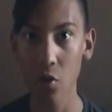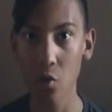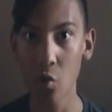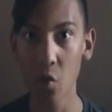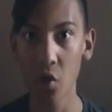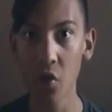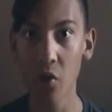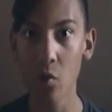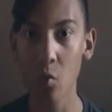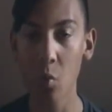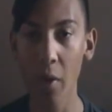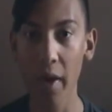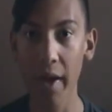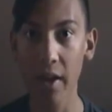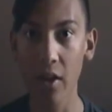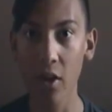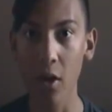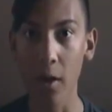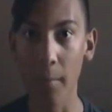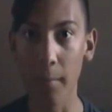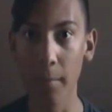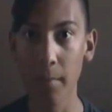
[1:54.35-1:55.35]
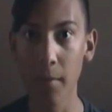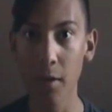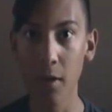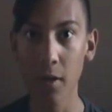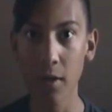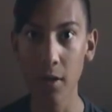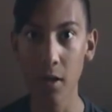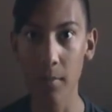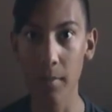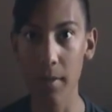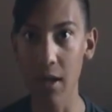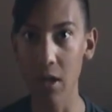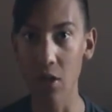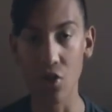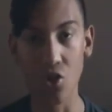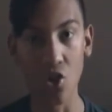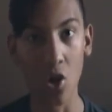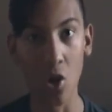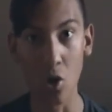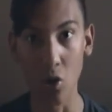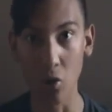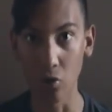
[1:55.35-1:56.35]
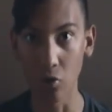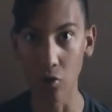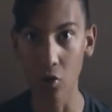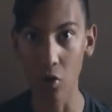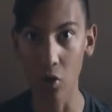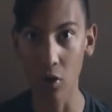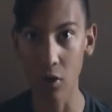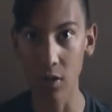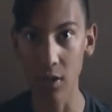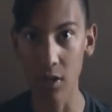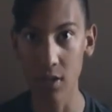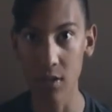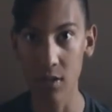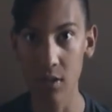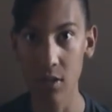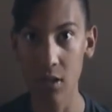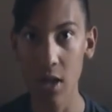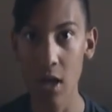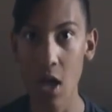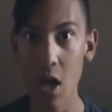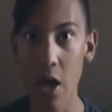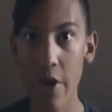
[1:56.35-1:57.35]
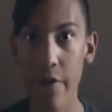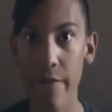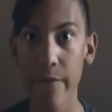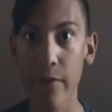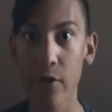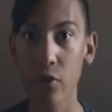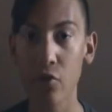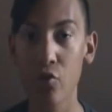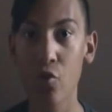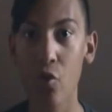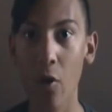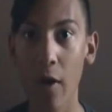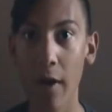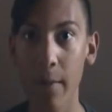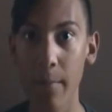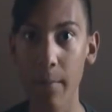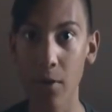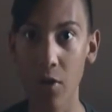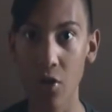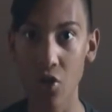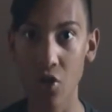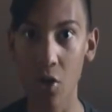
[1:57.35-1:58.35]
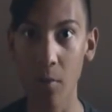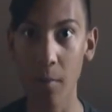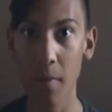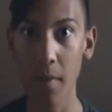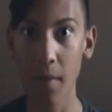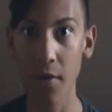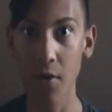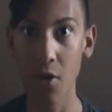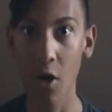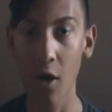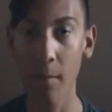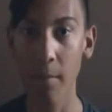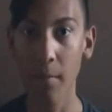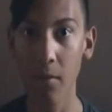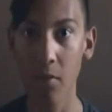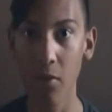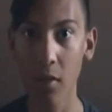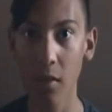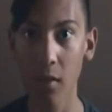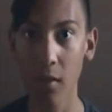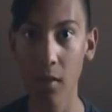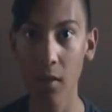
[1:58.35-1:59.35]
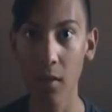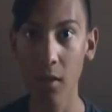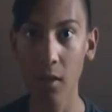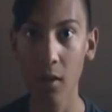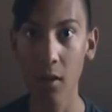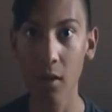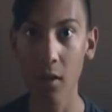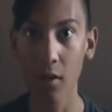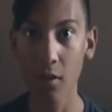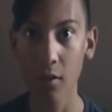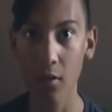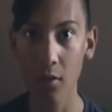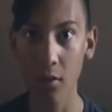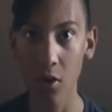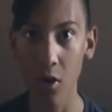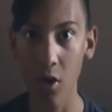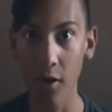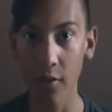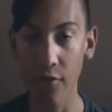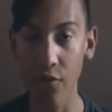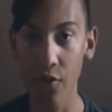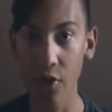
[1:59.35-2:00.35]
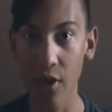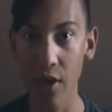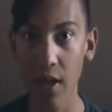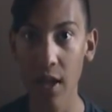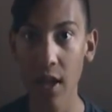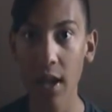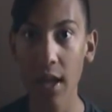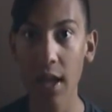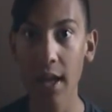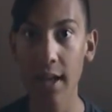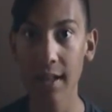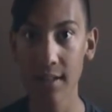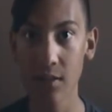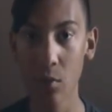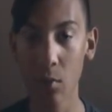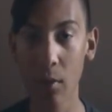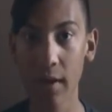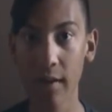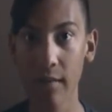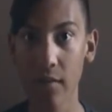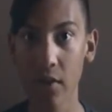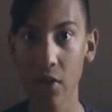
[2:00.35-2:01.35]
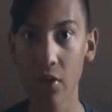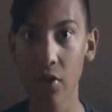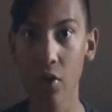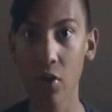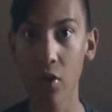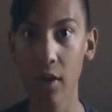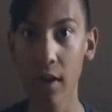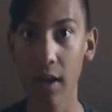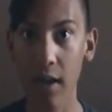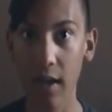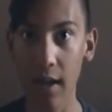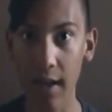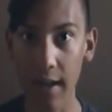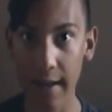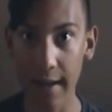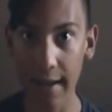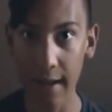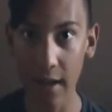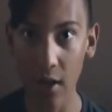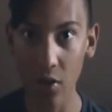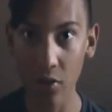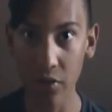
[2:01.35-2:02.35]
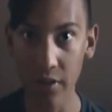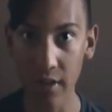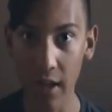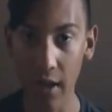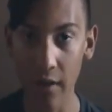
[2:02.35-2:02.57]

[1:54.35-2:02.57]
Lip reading: You'd wake up to be in total darkness. You'd try to push open the top of the coffin as the weight of the dirt held